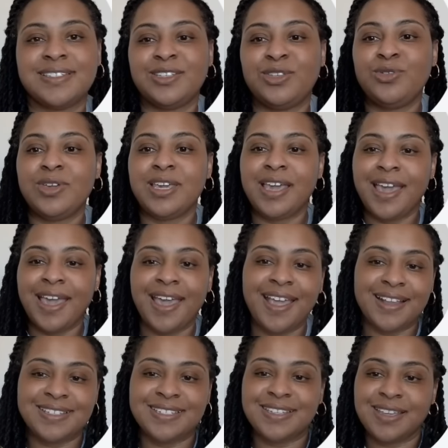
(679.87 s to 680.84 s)
you
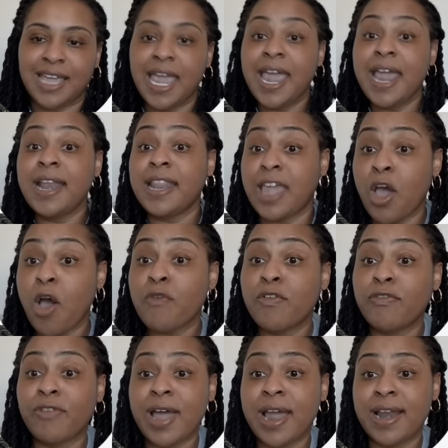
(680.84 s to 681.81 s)
can't, and they
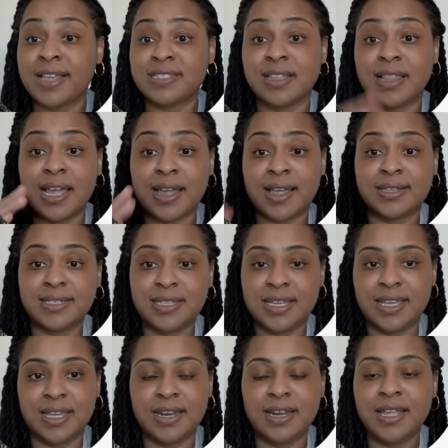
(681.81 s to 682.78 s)
offer financing, like I
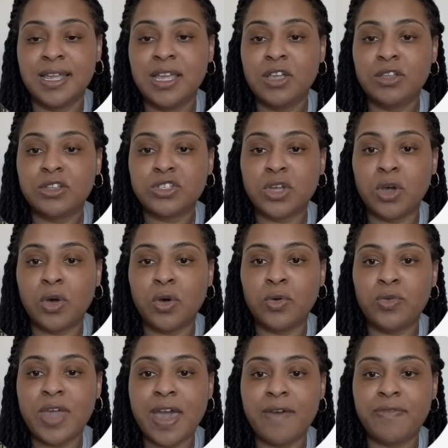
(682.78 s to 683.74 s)
said. So
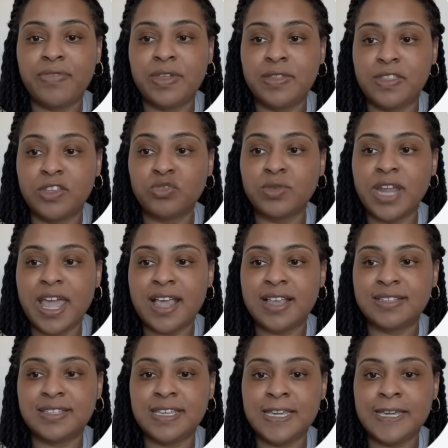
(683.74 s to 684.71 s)
you have this one
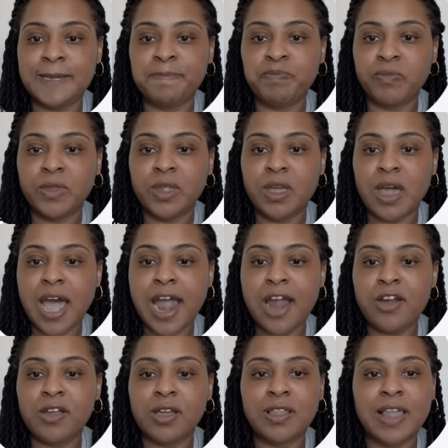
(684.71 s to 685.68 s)
has the
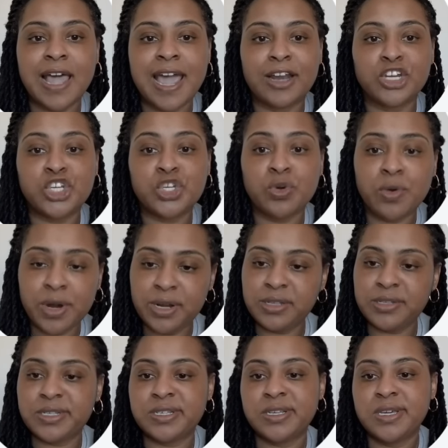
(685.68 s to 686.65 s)
ironclad
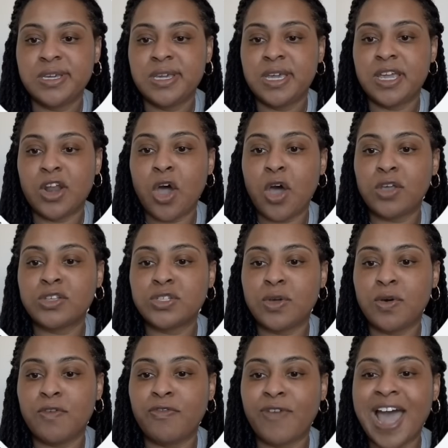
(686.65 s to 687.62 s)
assurance, and
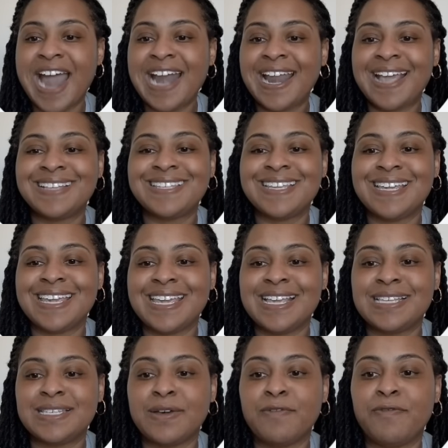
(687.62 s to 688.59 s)
also financing
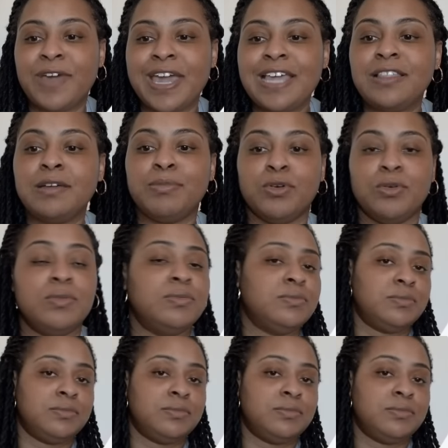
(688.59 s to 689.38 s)
is available.